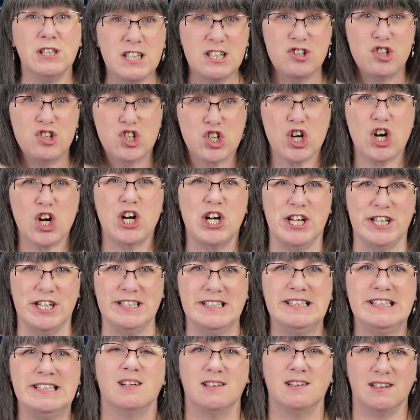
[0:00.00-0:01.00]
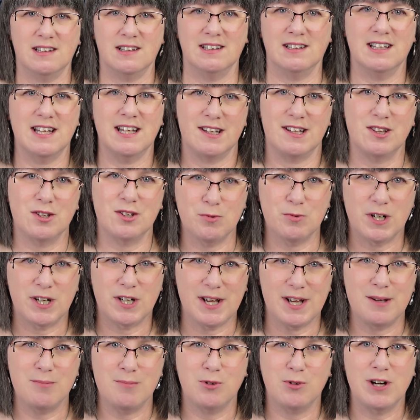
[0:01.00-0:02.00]
charted, like the one
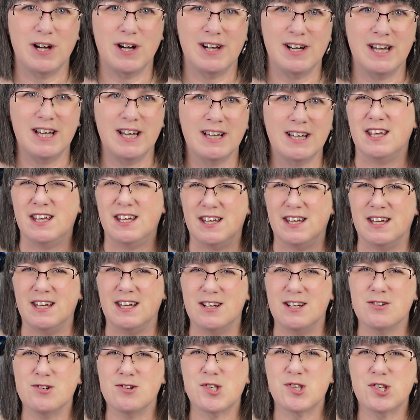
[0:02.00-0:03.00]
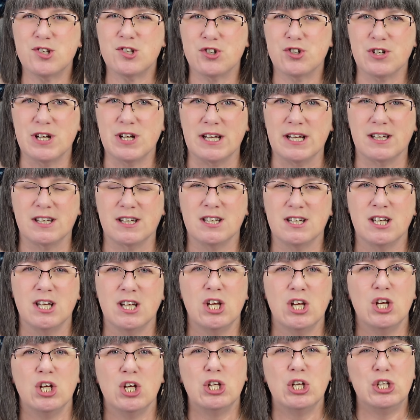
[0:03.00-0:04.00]
I'm wearing, here's a trick.
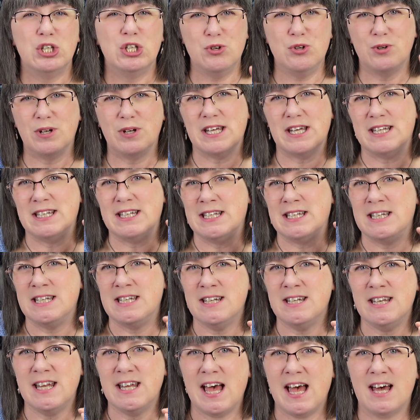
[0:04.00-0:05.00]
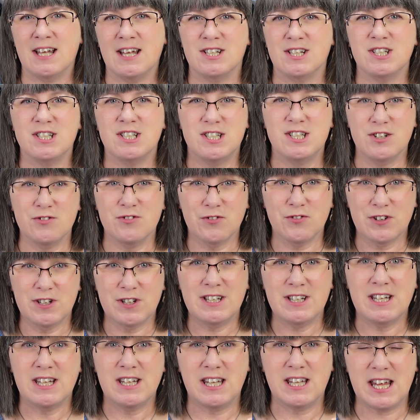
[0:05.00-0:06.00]
You can knit at a
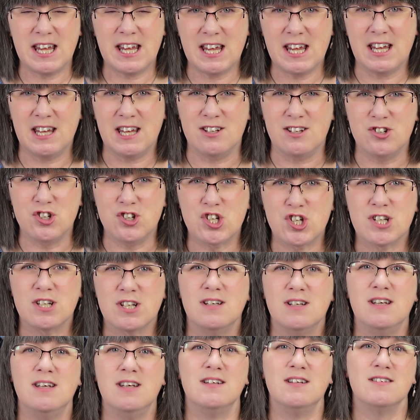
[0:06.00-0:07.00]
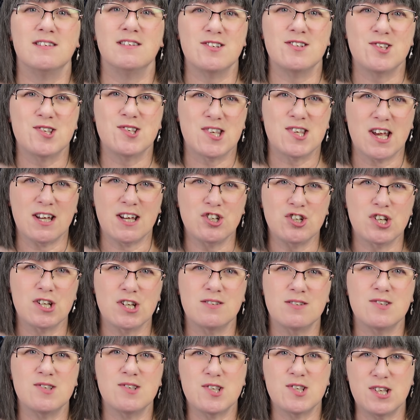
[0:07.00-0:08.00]
different gauge in the
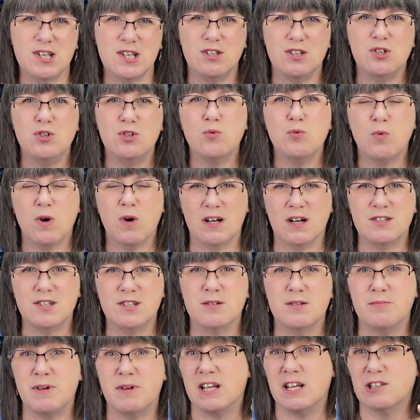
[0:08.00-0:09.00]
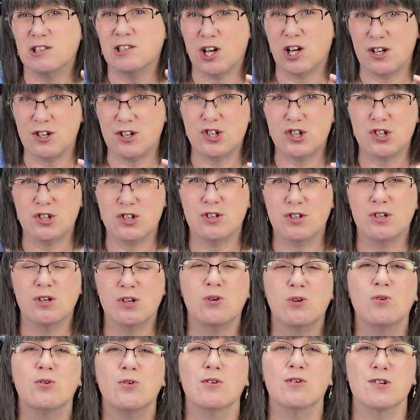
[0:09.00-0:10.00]
sections that you want to make larger
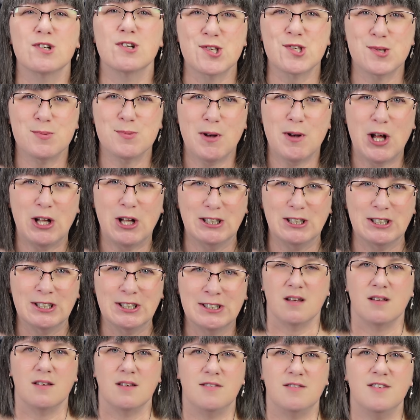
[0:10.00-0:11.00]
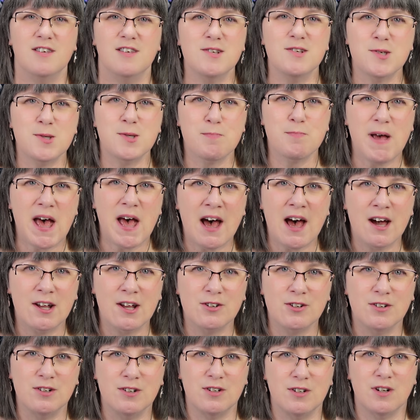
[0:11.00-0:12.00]
or smaller. This
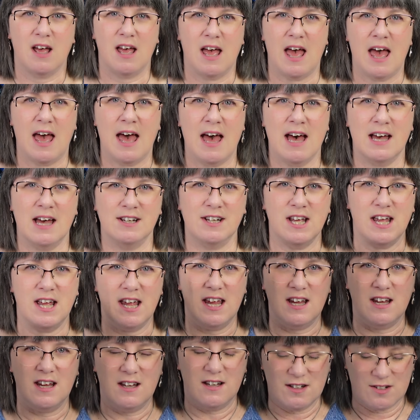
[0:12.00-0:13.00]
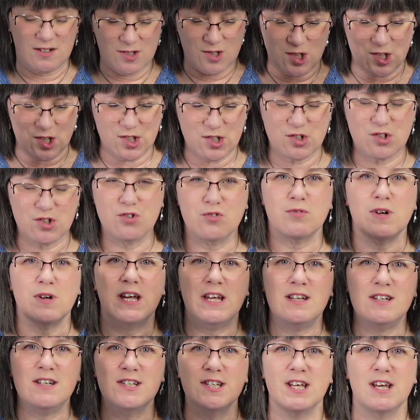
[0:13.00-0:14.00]
pattern had a
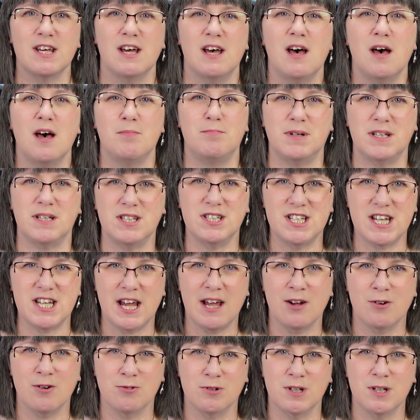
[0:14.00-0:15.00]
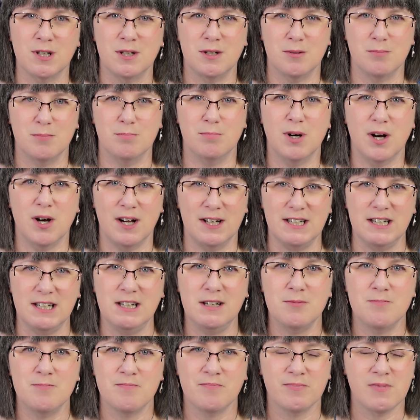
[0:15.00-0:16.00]
straight up and down
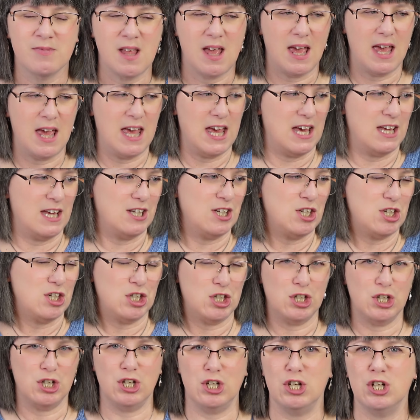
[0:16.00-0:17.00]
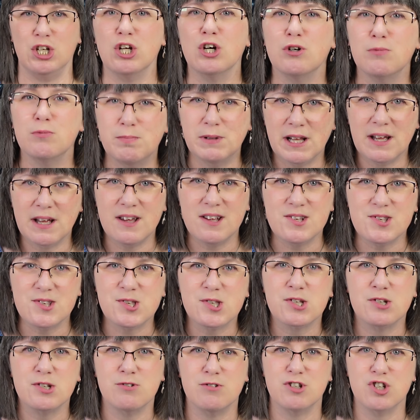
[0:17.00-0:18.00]
body and no
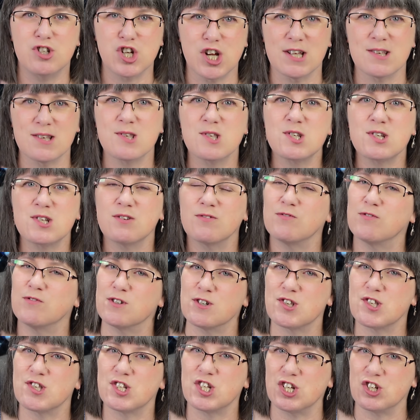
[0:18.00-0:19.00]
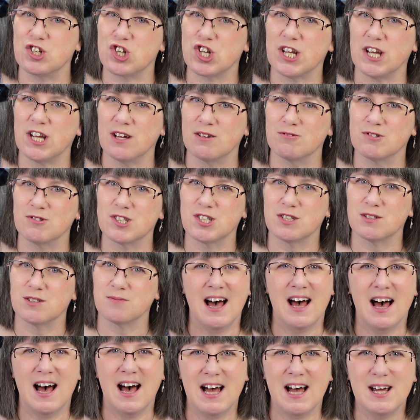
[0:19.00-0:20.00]
place to adjust for stitch count.
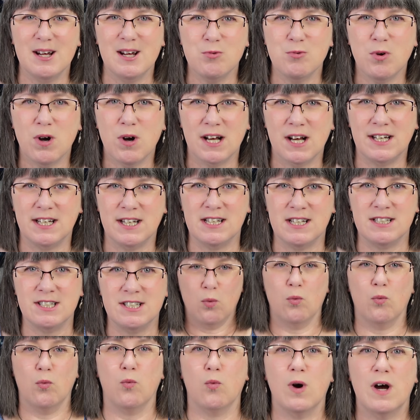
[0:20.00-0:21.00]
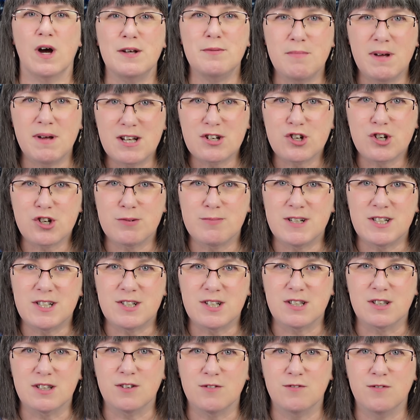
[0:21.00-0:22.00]
I wanted one
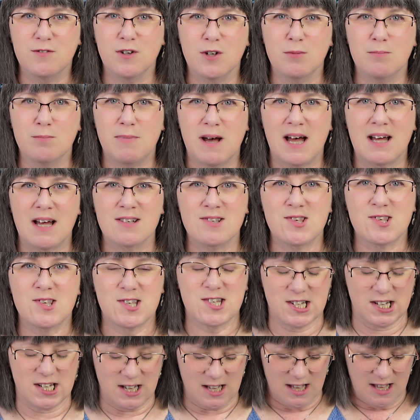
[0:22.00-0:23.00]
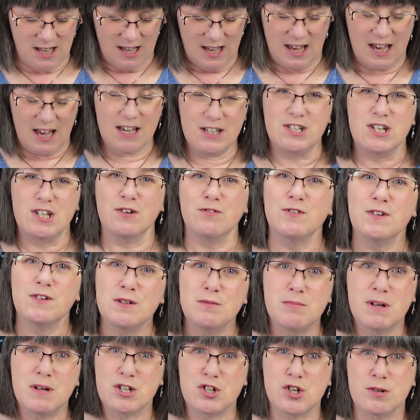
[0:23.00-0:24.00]
measurement at the full bust, a
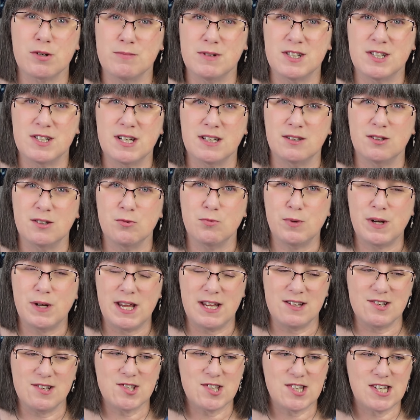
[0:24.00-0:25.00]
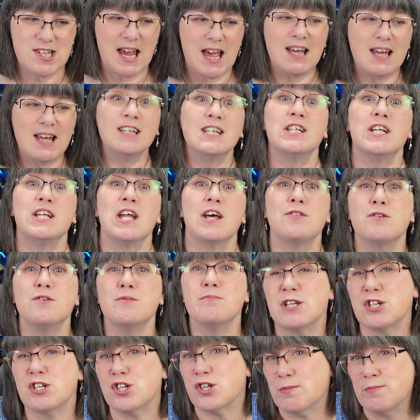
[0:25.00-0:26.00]
different measurement at the waist, and another
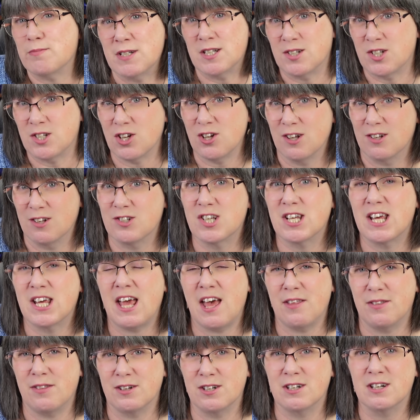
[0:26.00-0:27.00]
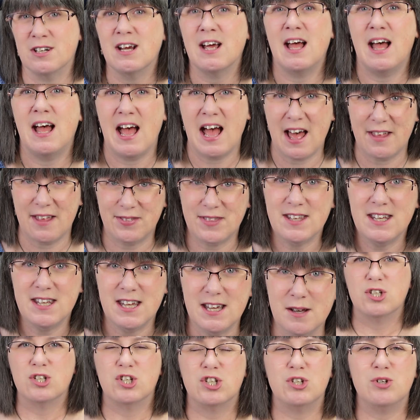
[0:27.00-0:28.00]
measurement altogether at the
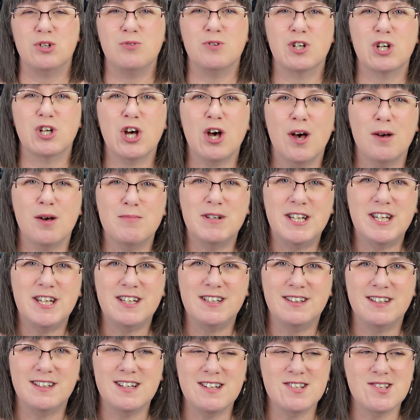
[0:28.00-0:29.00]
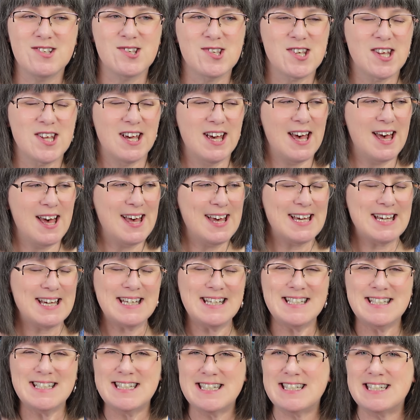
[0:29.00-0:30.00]
hip. To accommodate this,
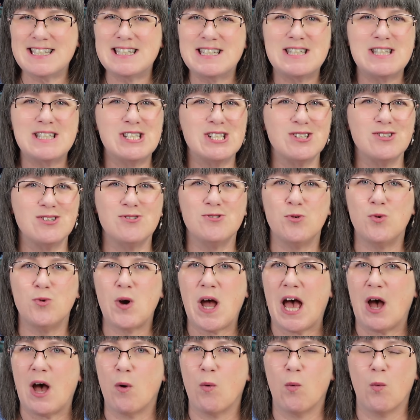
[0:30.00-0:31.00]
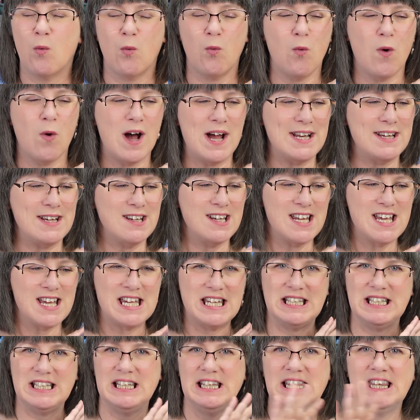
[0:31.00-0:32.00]
I didn't do one
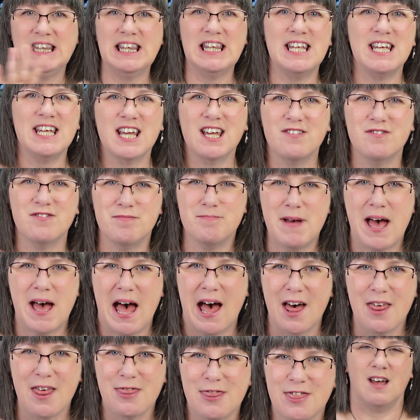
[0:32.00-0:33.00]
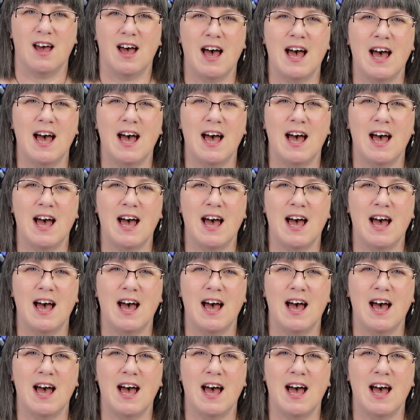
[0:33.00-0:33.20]
lick of math. I